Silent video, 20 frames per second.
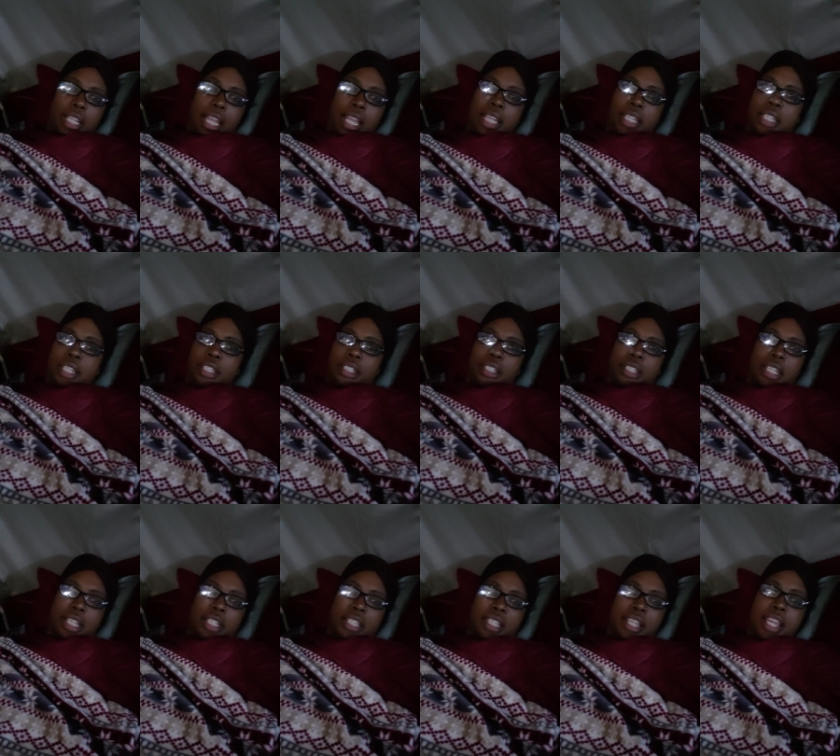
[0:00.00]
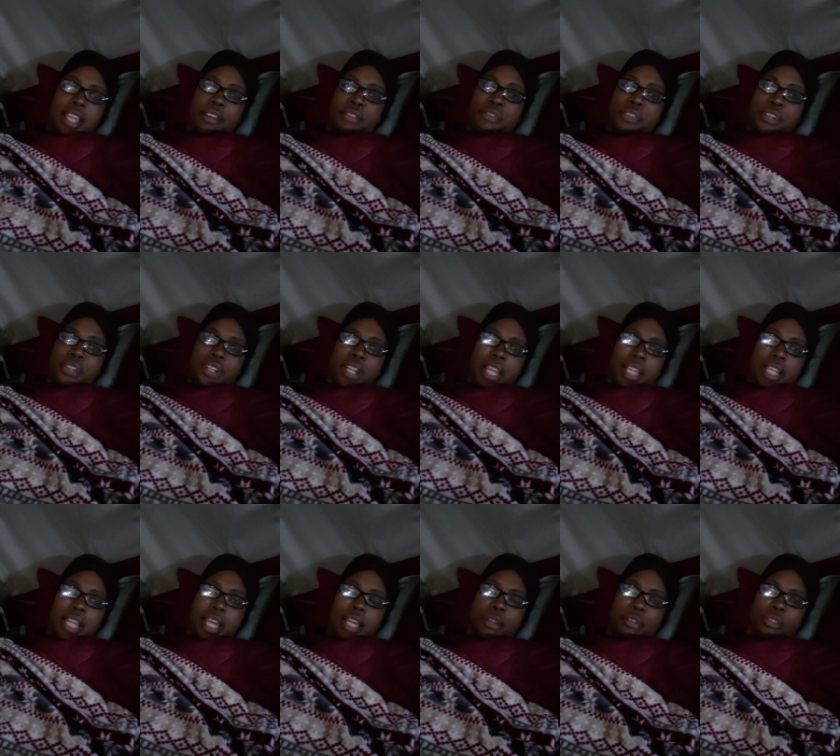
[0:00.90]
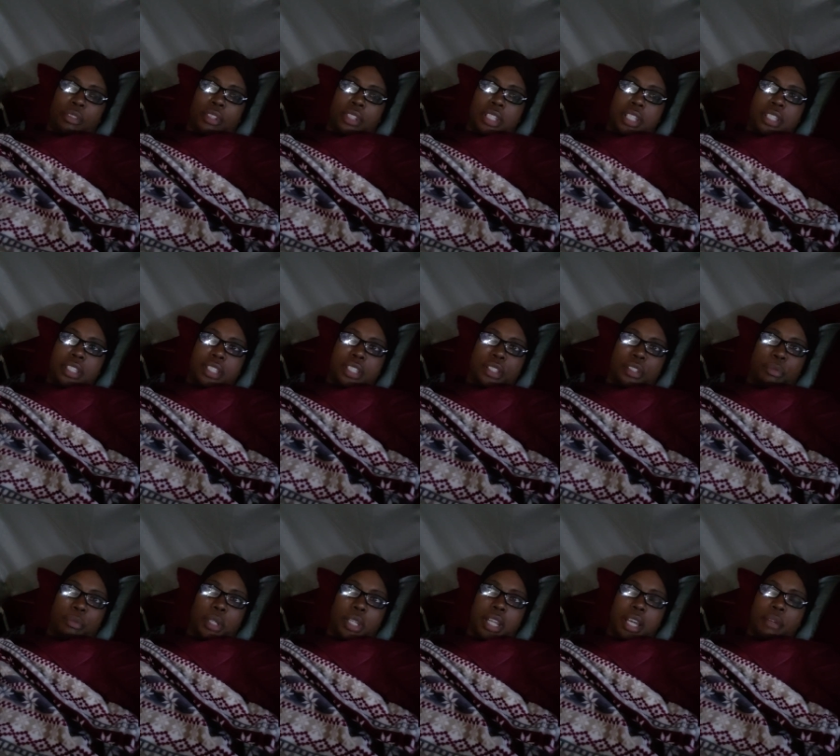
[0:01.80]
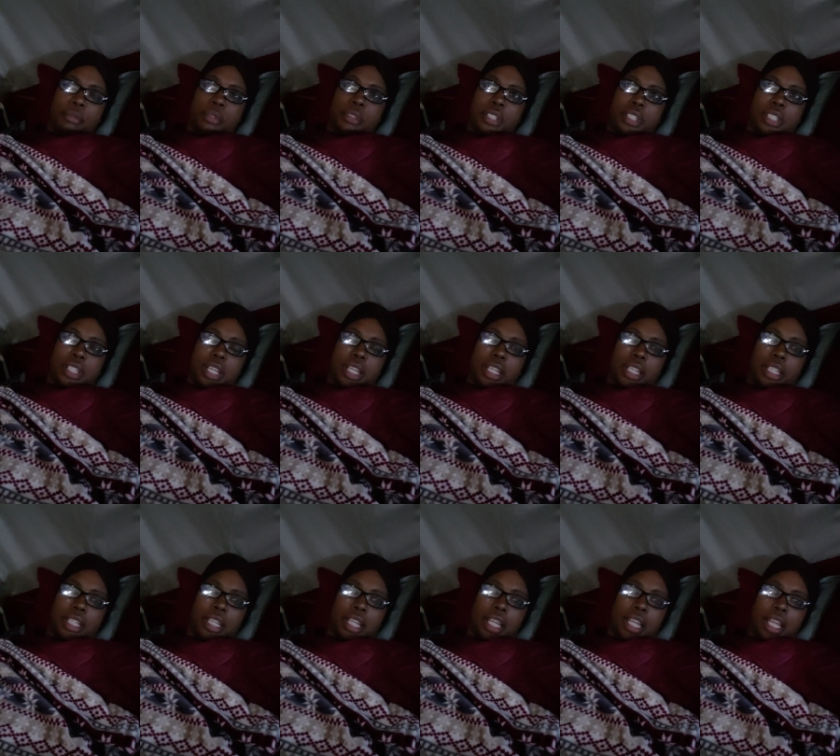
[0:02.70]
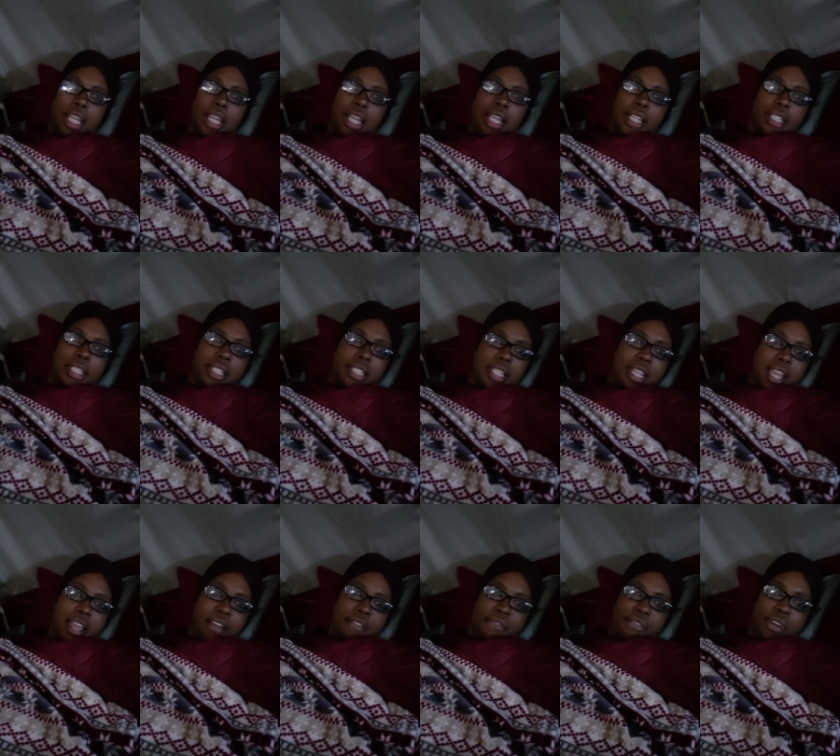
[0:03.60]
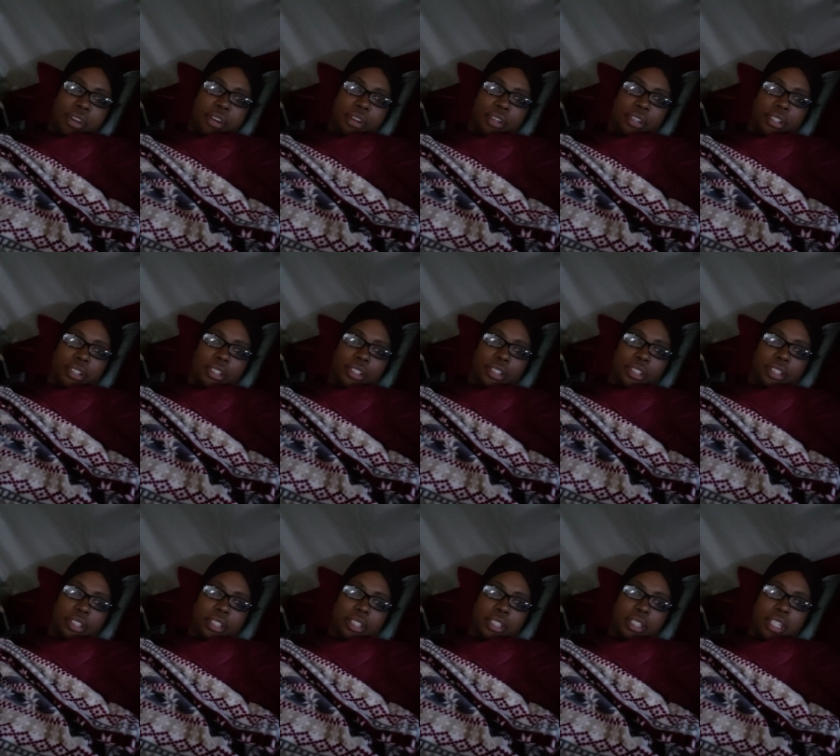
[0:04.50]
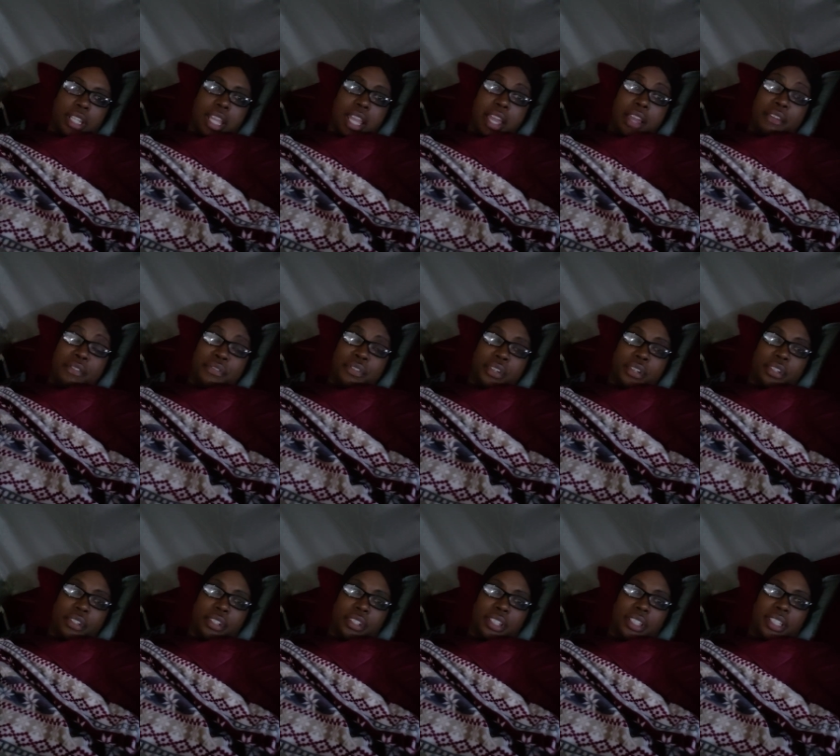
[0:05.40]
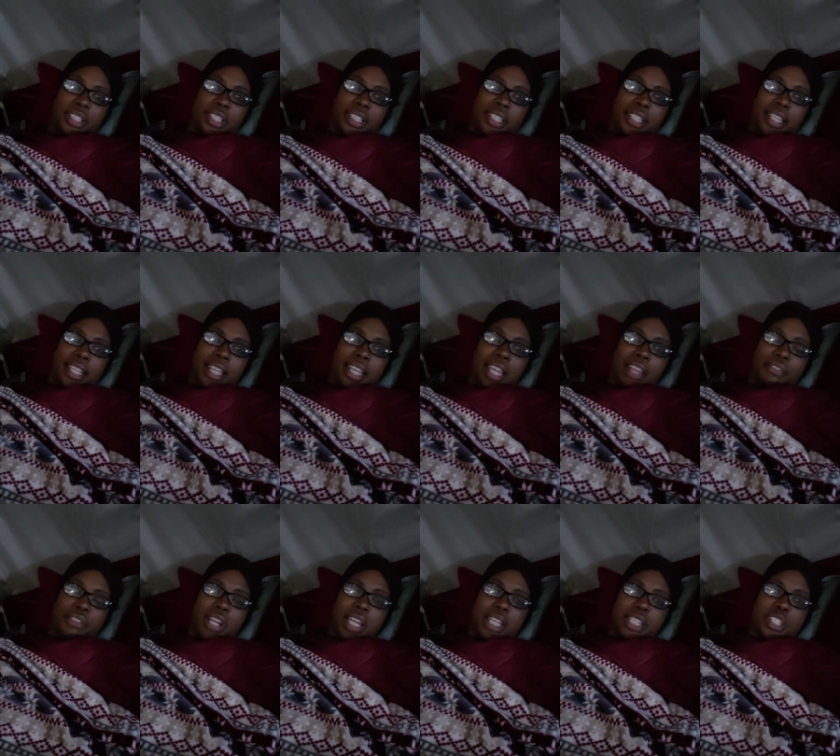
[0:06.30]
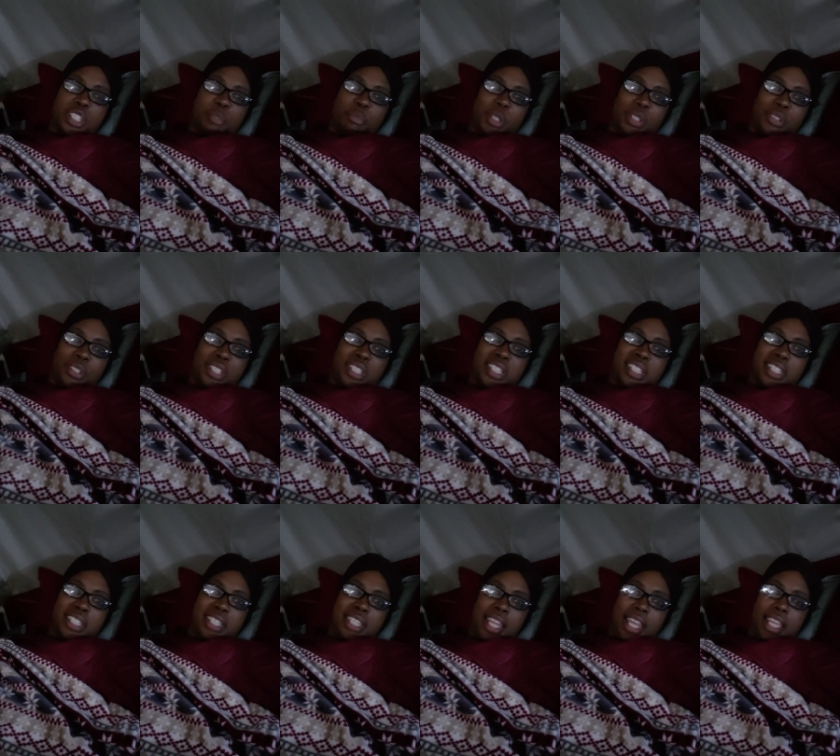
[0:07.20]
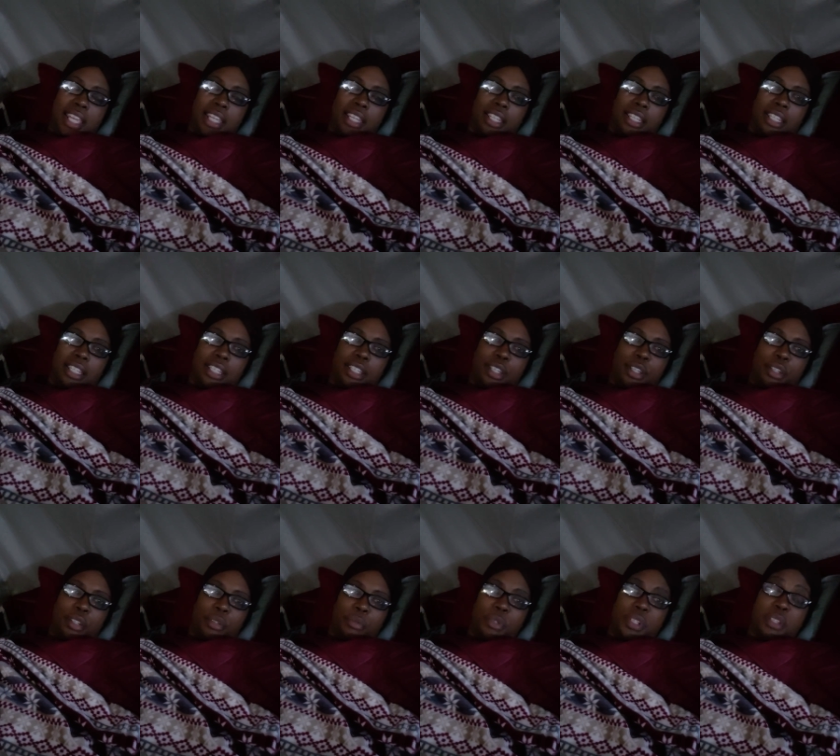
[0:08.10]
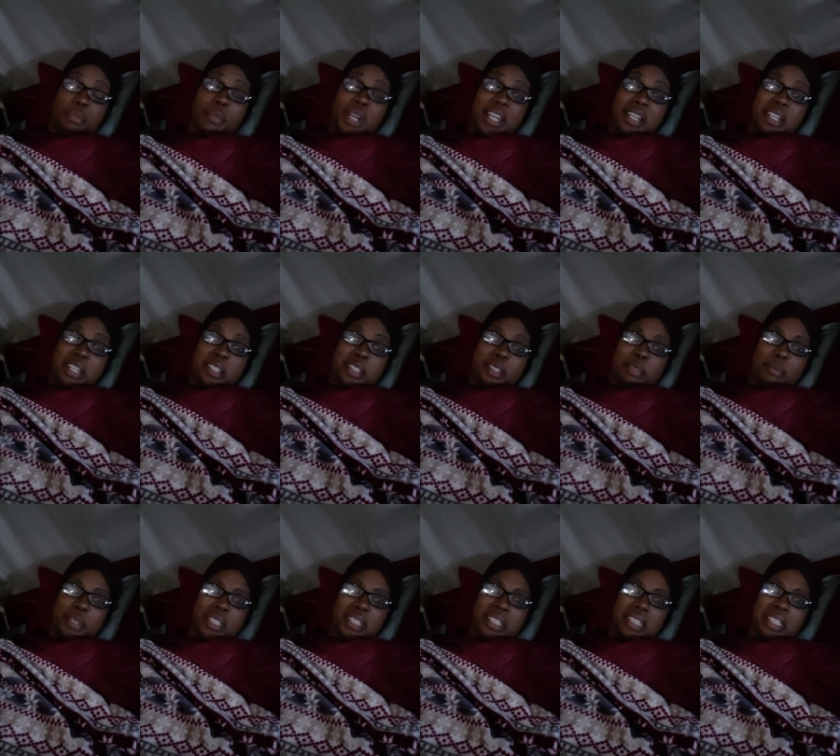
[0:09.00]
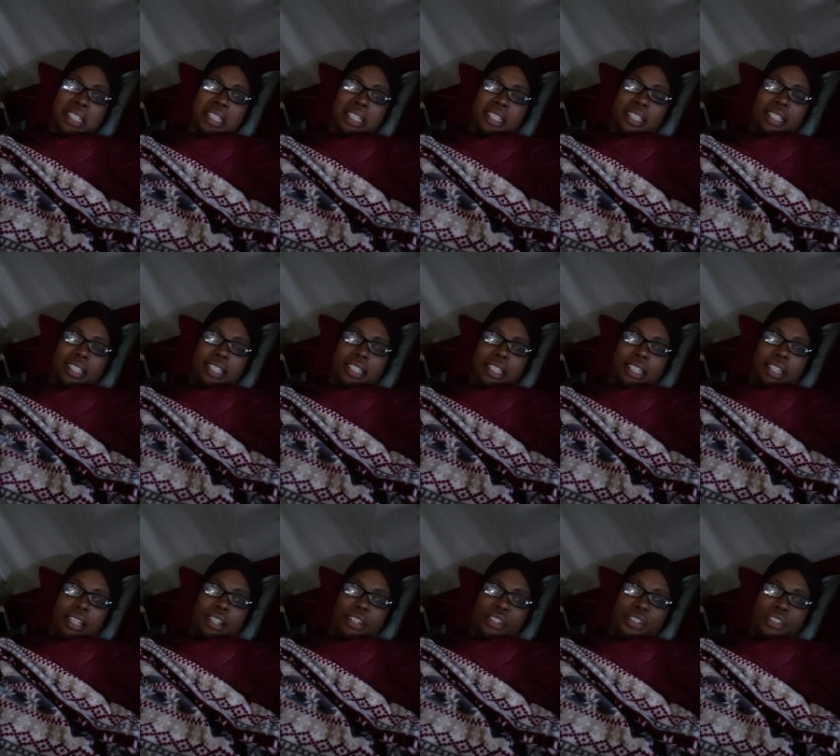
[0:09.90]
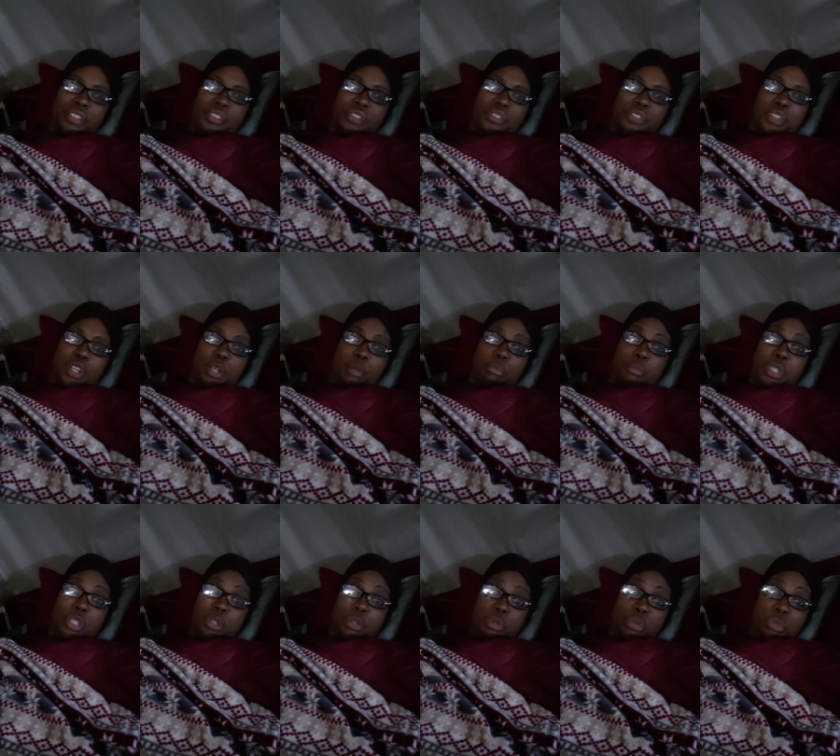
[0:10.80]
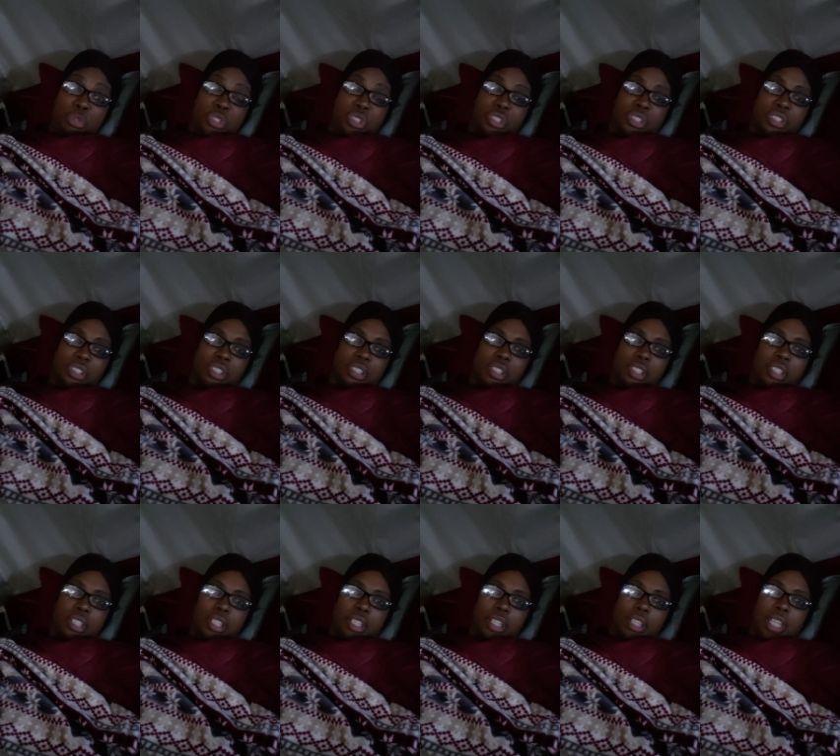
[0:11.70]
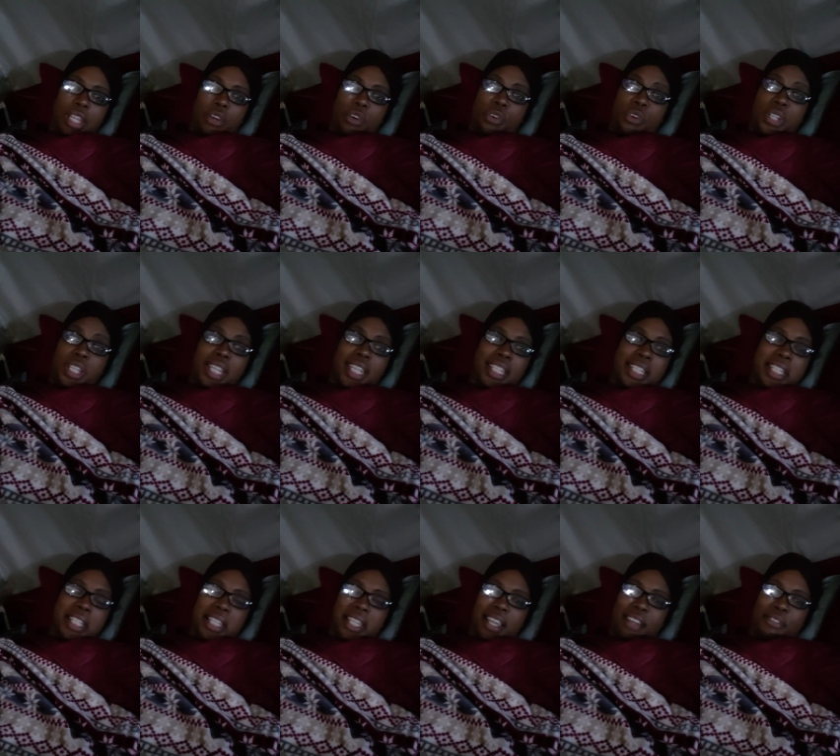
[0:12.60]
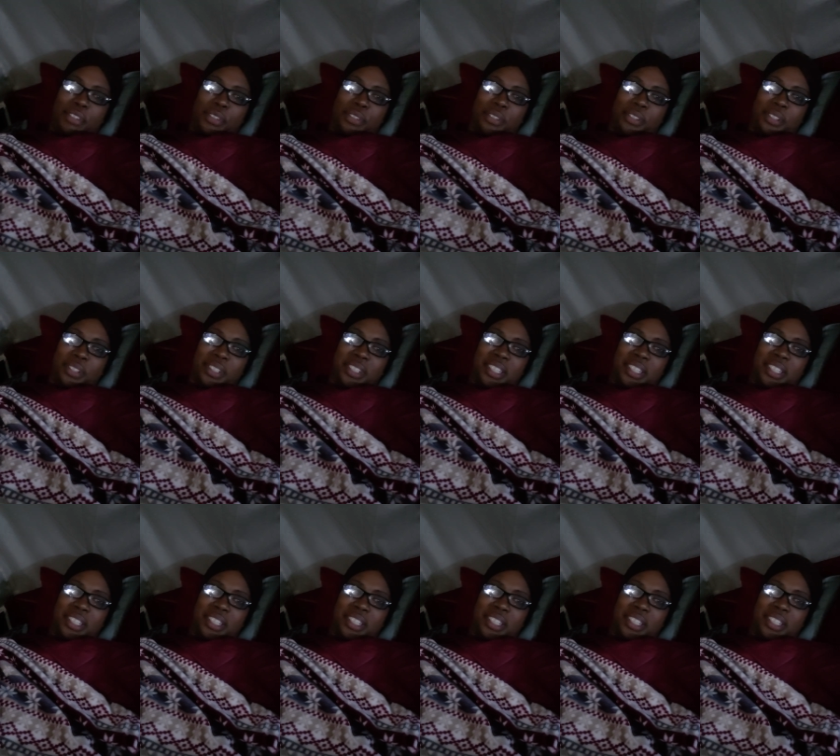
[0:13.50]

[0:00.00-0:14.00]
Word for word: and it never, and I, this is what I will say never, ever have I experienced a day with my husband of abuse on any level.